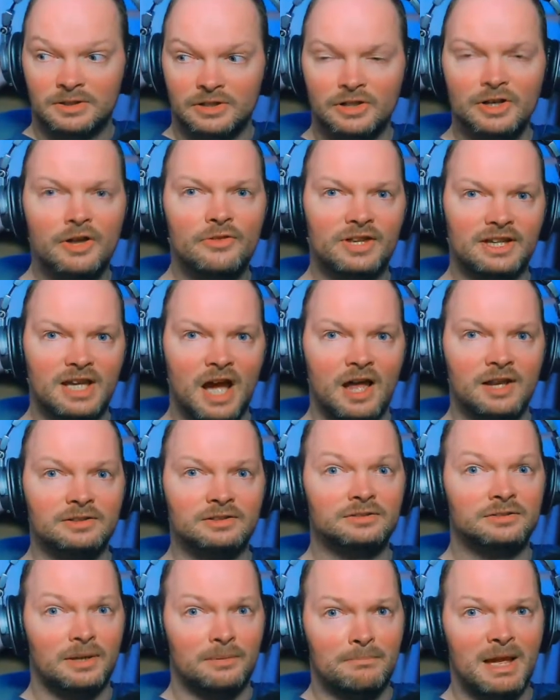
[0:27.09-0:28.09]
you know the
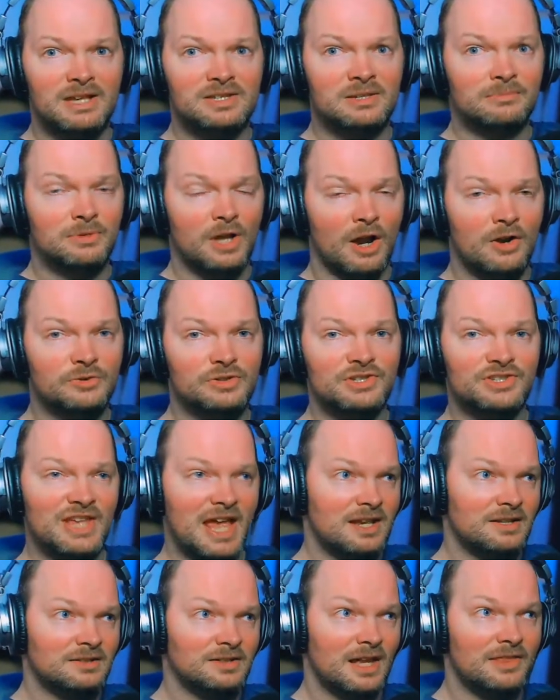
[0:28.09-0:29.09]
gun that makes him go to
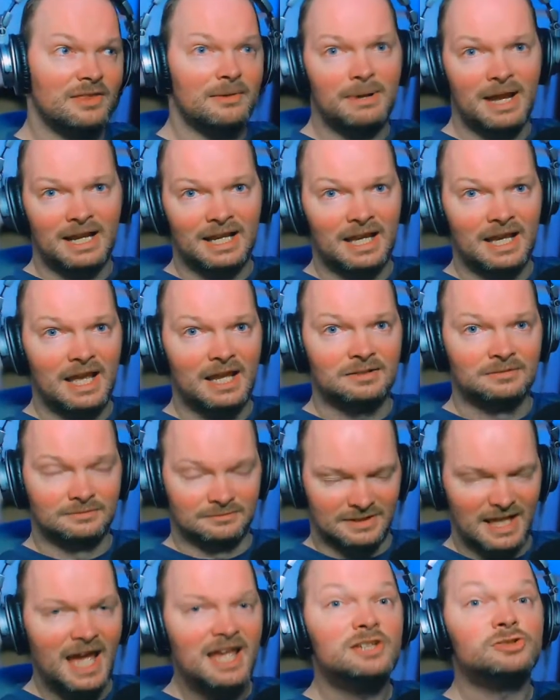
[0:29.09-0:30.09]
Xen and then back again?
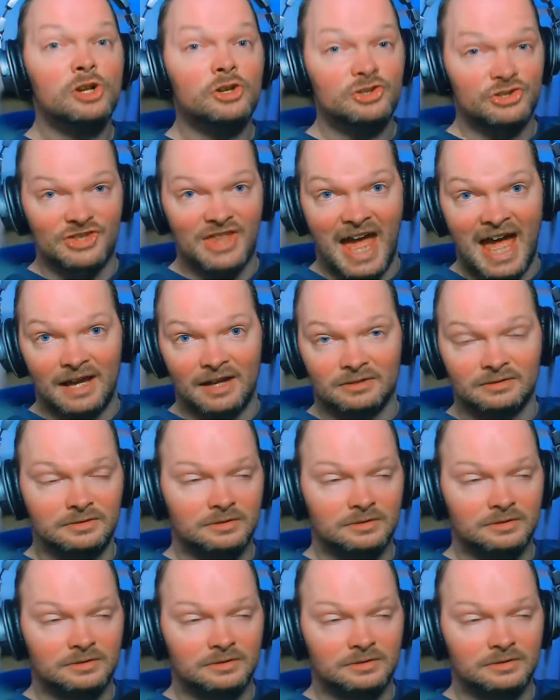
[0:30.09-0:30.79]
Yeah, he's lost that.